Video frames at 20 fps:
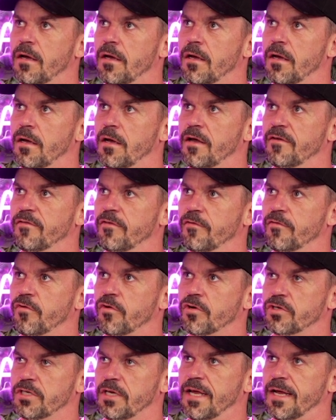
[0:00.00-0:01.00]
I've
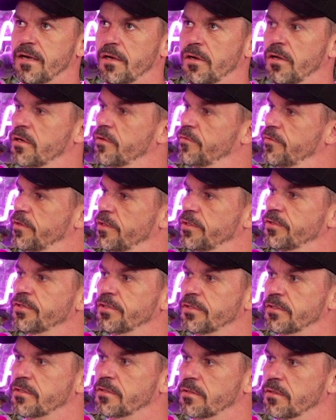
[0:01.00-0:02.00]
unfortunately had a lot of
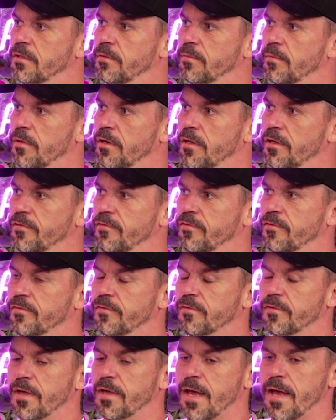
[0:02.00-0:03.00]
injuries in my life.
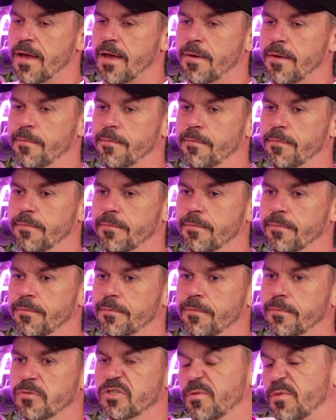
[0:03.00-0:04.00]

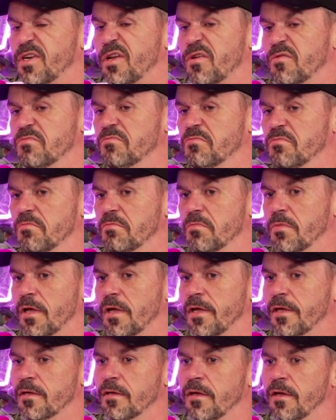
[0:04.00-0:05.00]
Some I don't
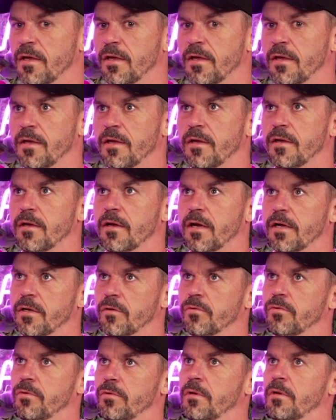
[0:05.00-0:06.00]
like. I
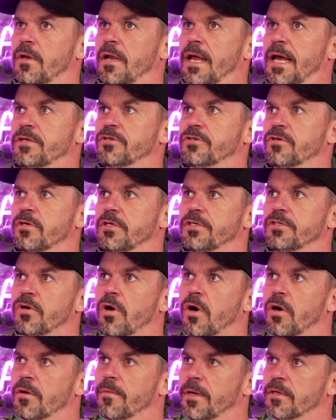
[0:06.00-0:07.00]
don't naturally
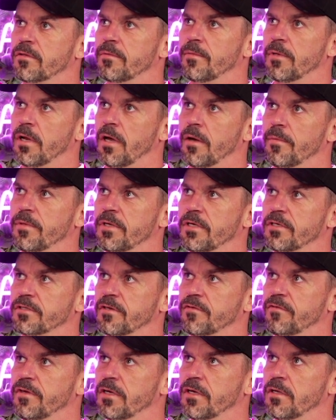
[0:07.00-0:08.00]
talk about them a lot, because I
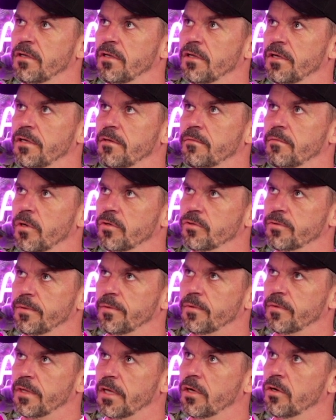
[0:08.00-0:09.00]
feel like most people,
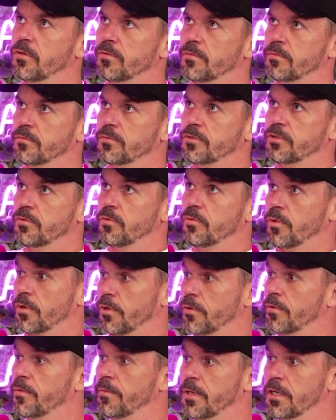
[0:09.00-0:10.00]
when they come to work
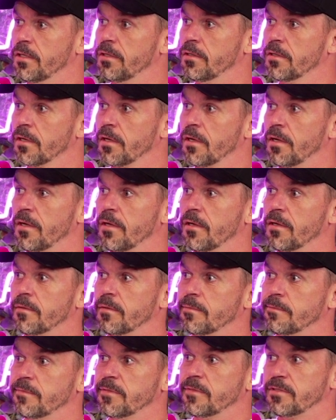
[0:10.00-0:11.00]
with me,
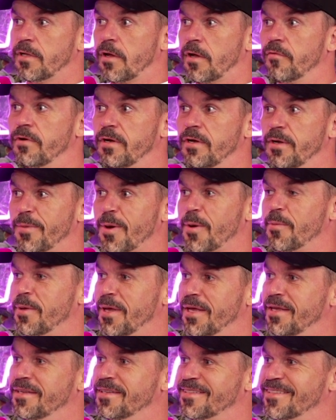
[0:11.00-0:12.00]
it's not really about
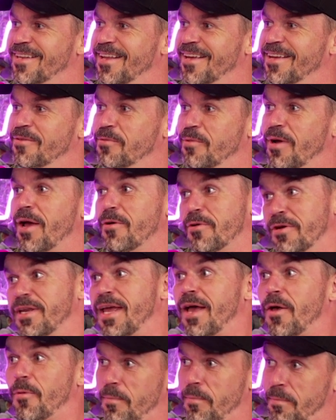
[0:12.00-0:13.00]
me. It's like, how can you
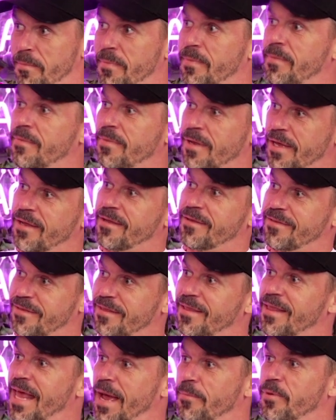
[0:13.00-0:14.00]
help like
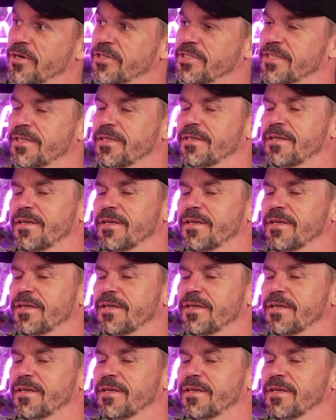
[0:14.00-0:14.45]
that person?